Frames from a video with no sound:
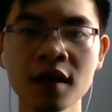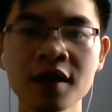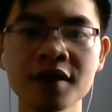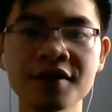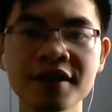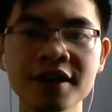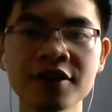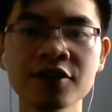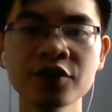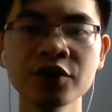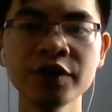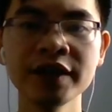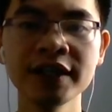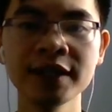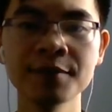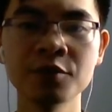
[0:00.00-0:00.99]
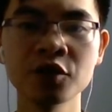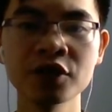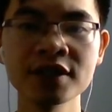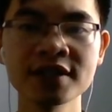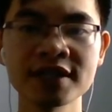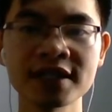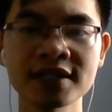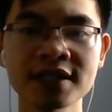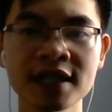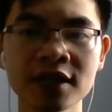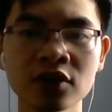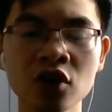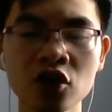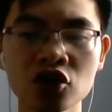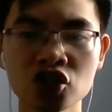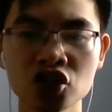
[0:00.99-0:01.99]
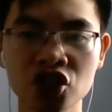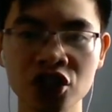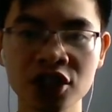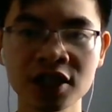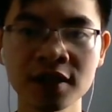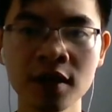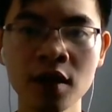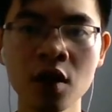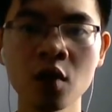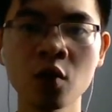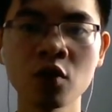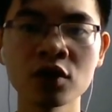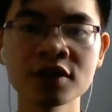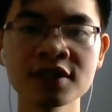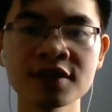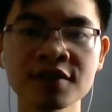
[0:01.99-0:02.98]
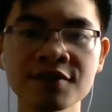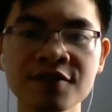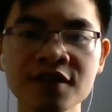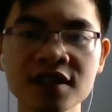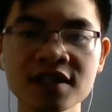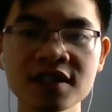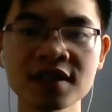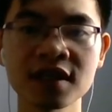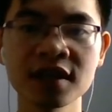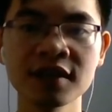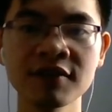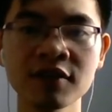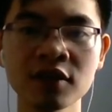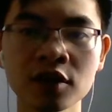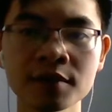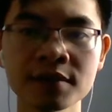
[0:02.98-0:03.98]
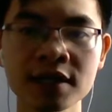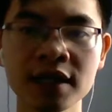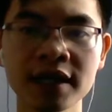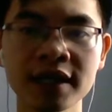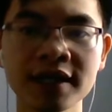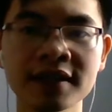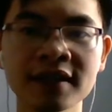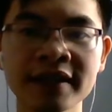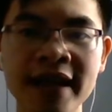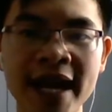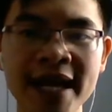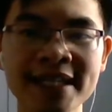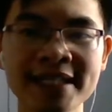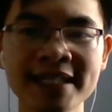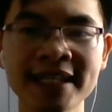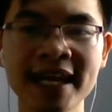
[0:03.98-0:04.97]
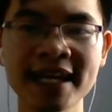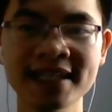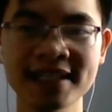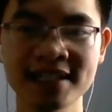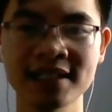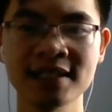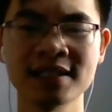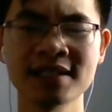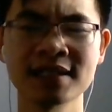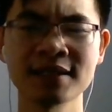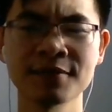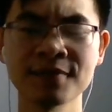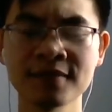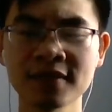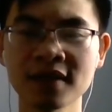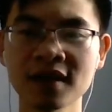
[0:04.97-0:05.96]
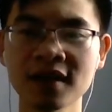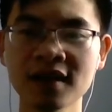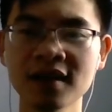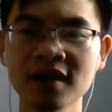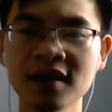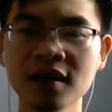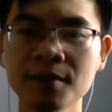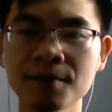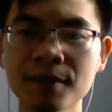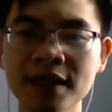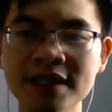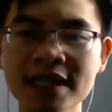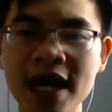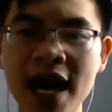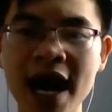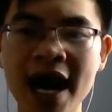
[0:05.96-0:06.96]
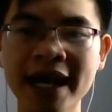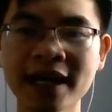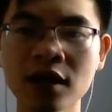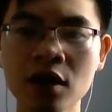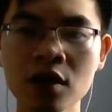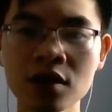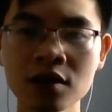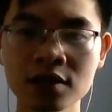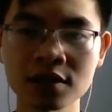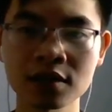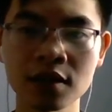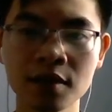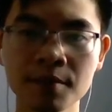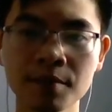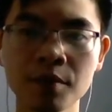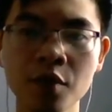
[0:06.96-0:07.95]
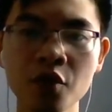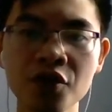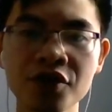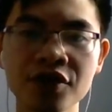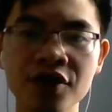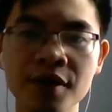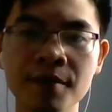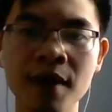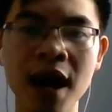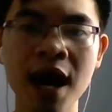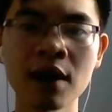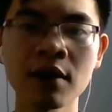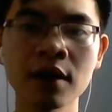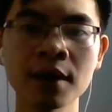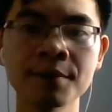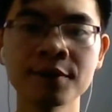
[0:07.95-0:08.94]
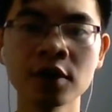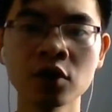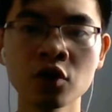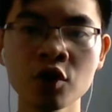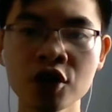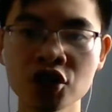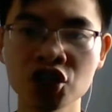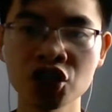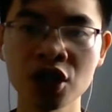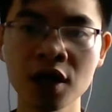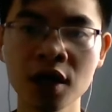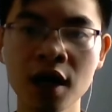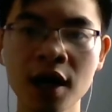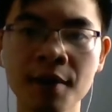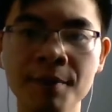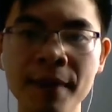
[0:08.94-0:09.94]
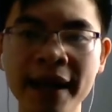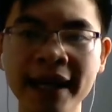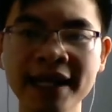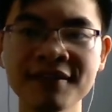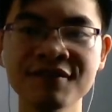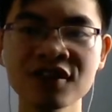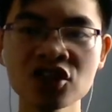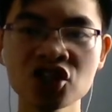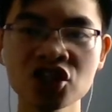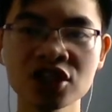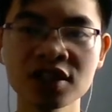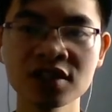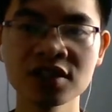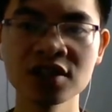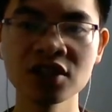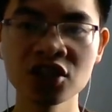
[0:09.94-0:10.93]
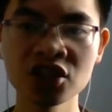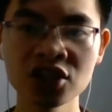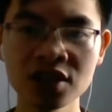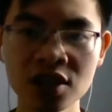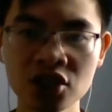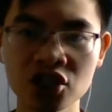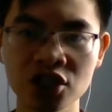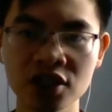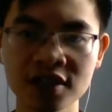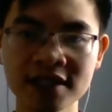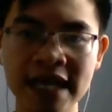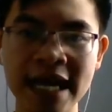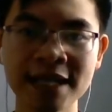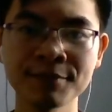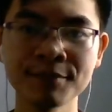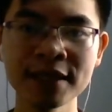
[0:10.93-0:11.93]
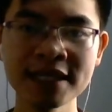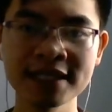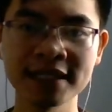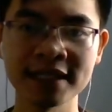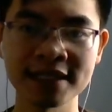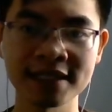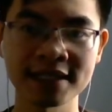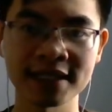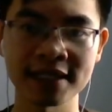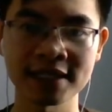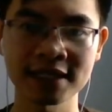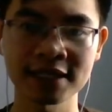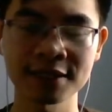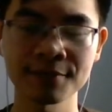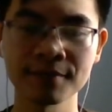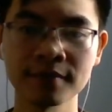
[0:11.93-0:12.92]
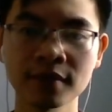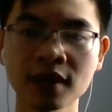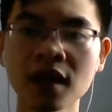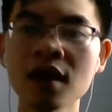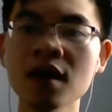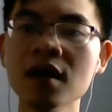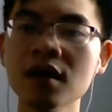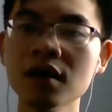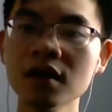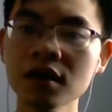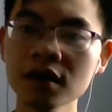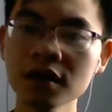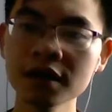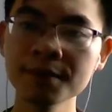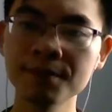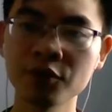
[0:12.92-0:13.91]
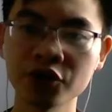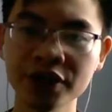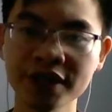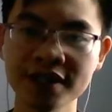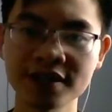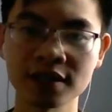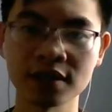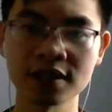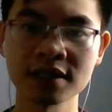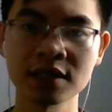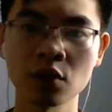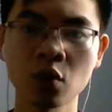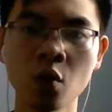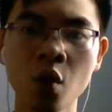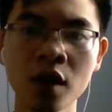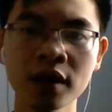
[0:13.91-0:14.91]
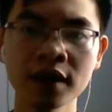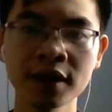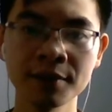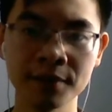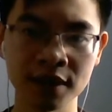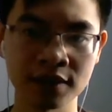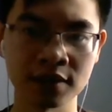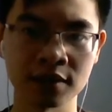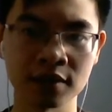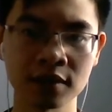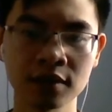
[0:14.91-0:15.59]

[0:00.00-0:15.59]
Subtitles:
The 3D printing technology was first developed in the 1980s, but high cost put them out of the reach of many researchers and businesses. Early printers were limited.